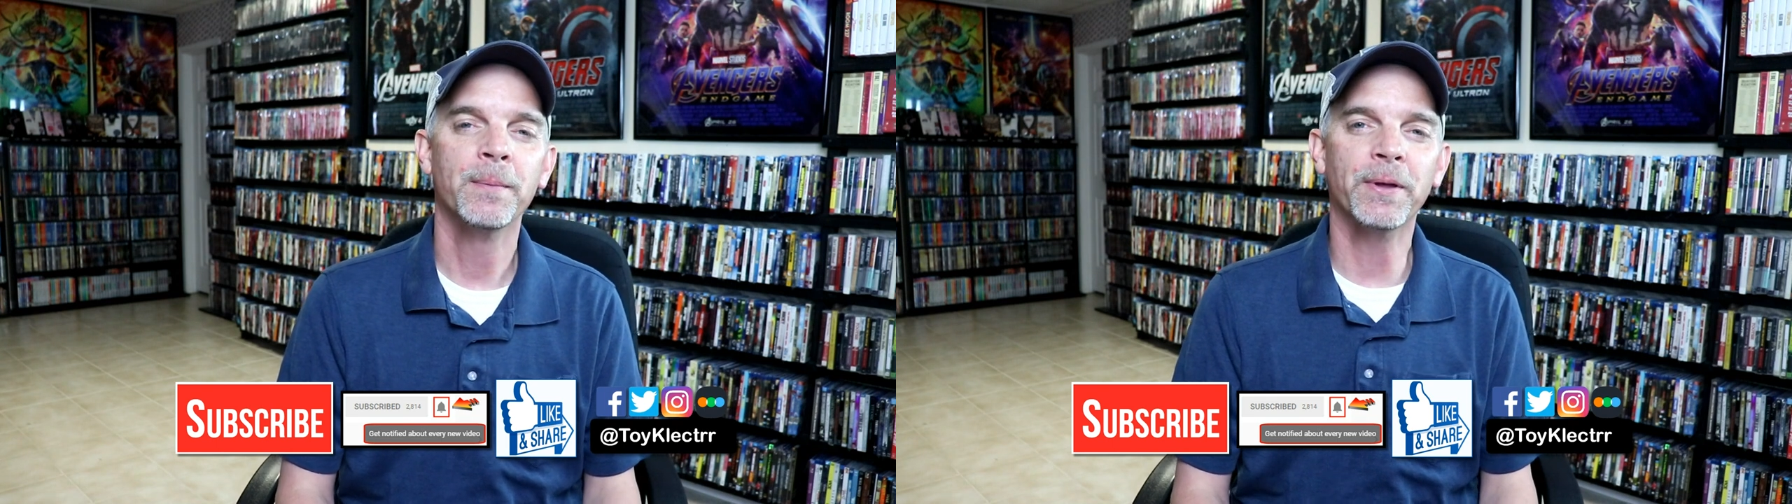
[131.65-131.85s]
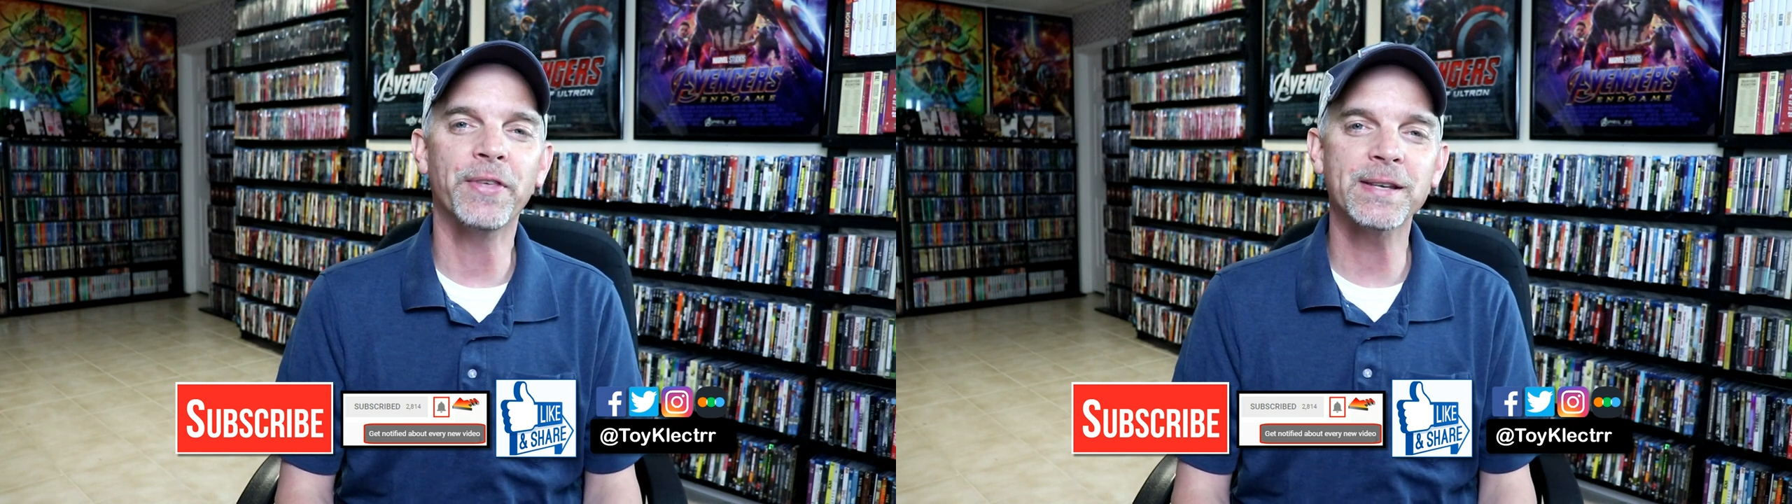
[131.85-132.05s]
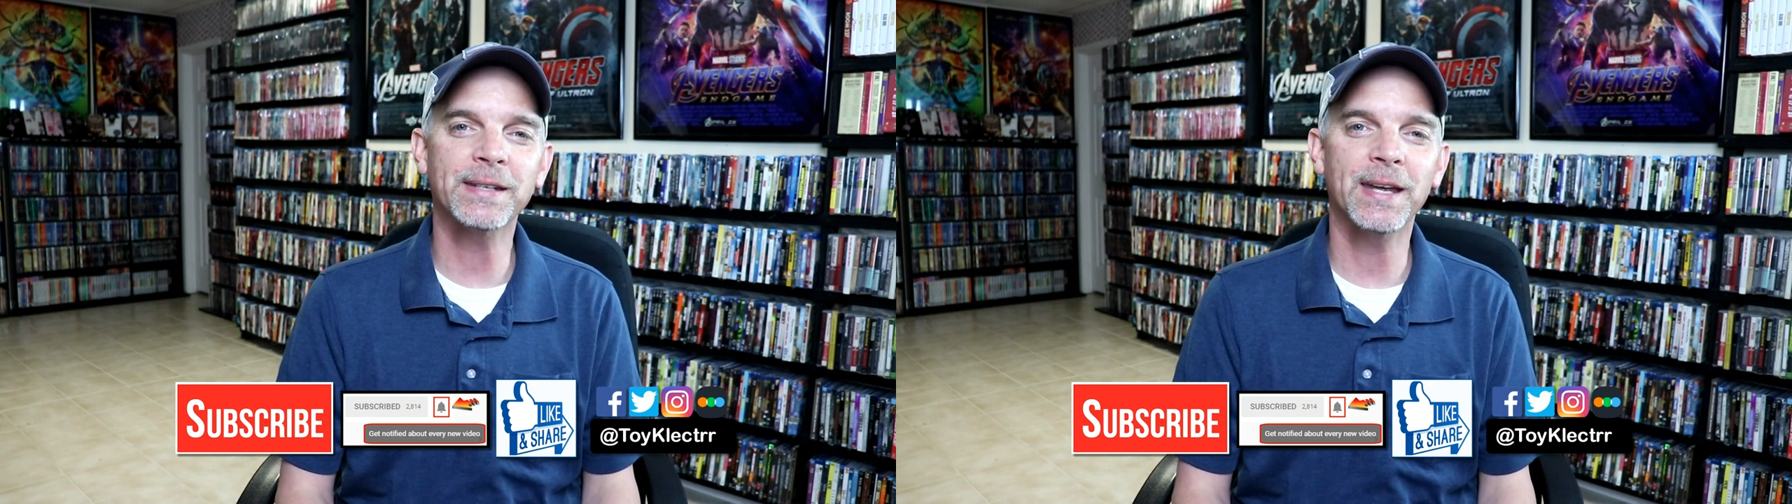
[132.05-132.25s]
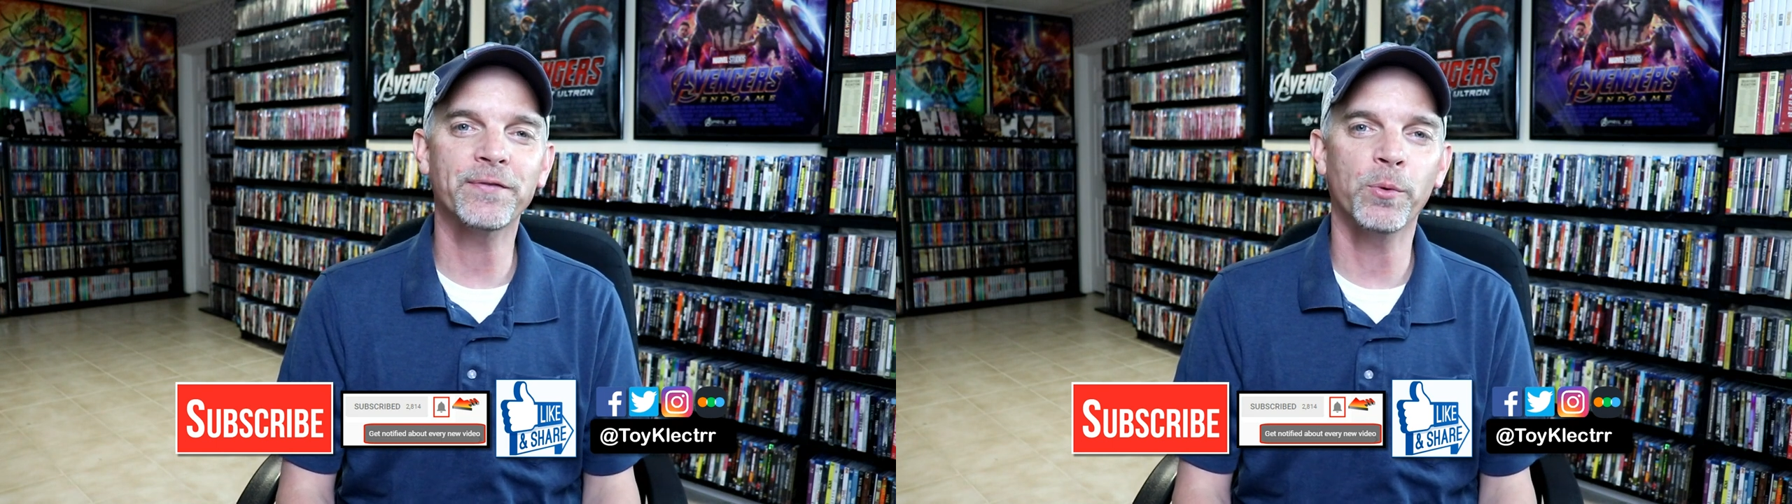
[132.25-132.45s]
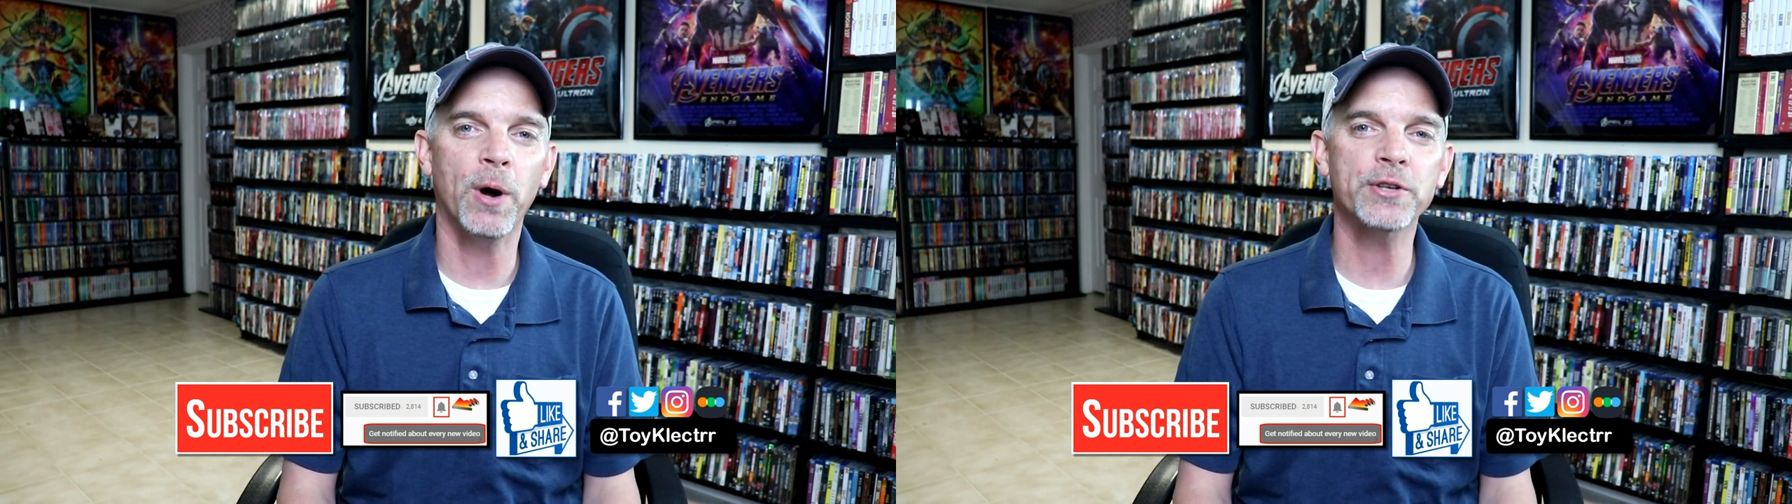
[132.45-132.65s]
But thanks
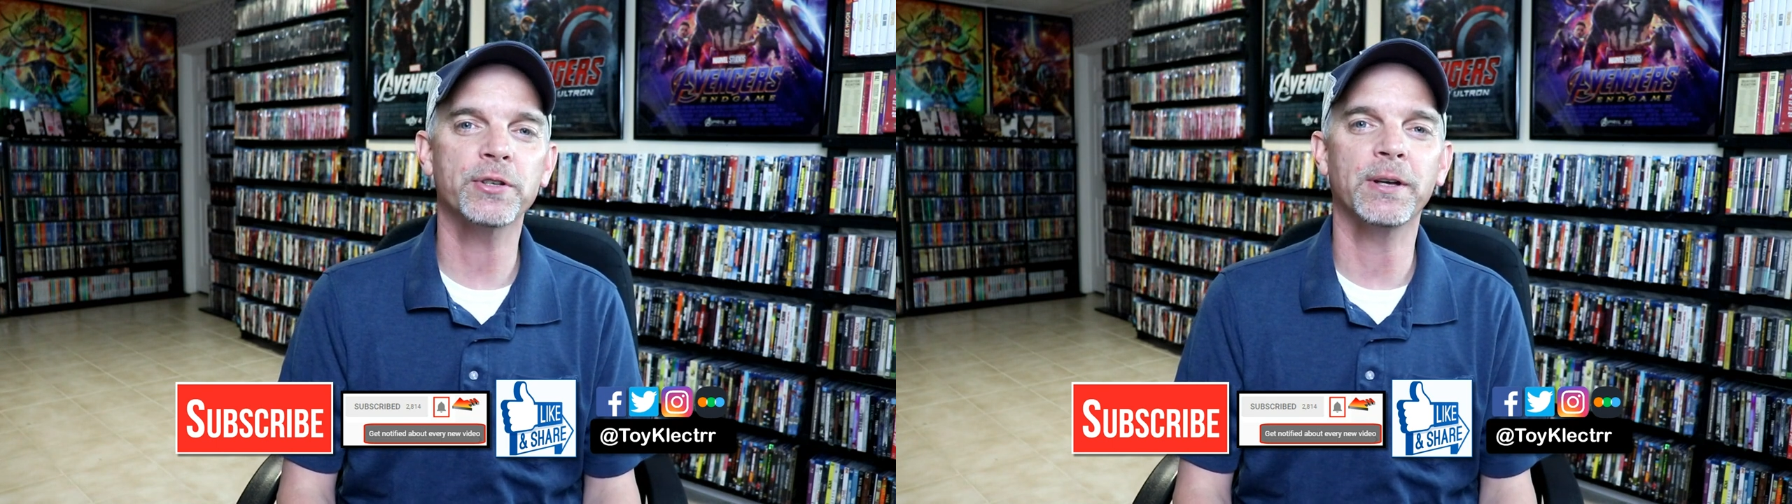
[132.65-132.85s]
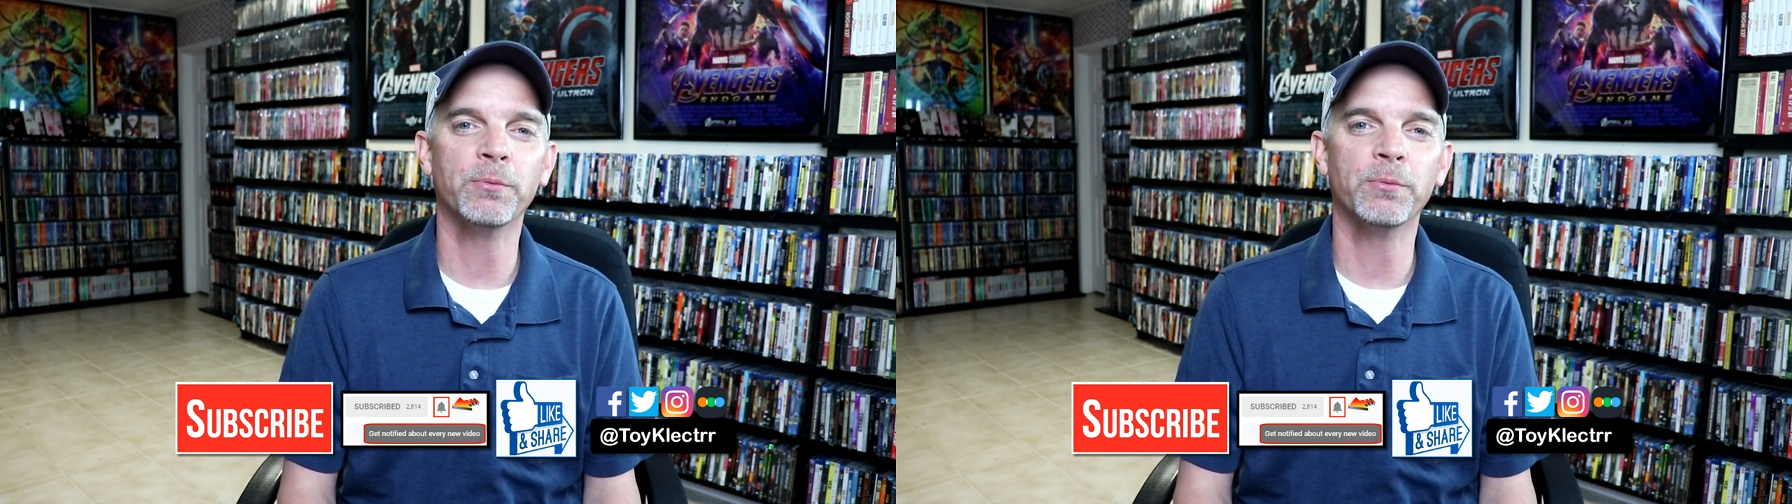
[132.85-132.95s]
again for watching,